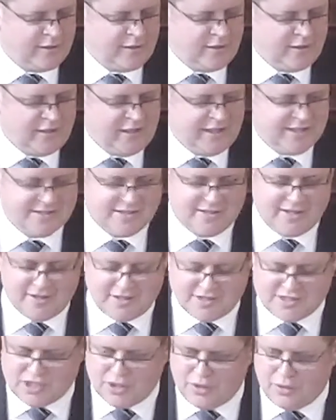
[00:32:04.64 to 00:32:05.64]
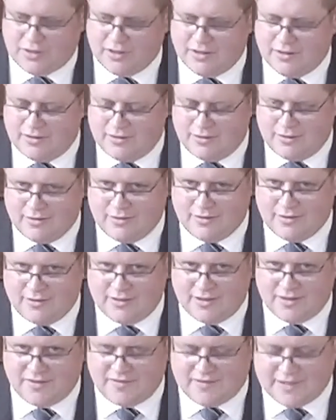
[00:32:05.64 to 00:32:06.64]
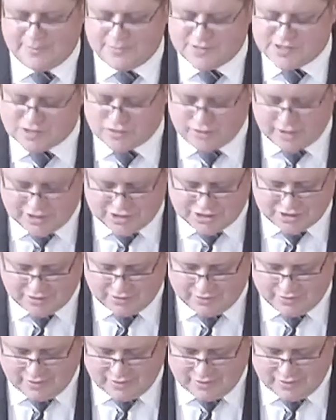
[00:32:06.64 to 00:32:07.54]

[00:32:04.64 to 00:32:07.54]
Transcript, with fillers: is another token, another demonstration